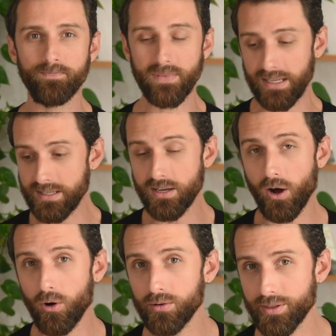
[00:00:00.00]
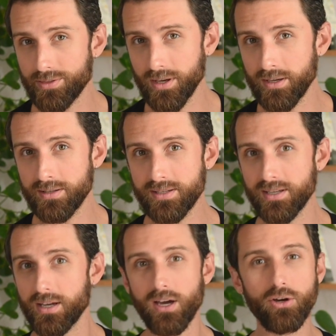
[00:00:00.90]
I did all the things
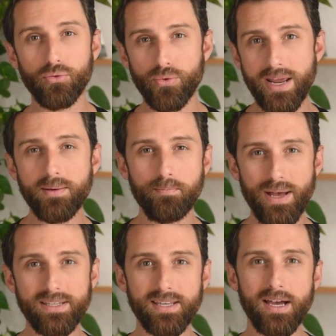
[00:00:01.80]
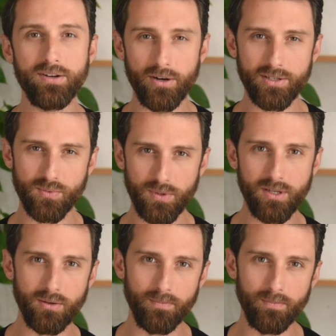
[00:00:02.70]
a great bedside nurse would do.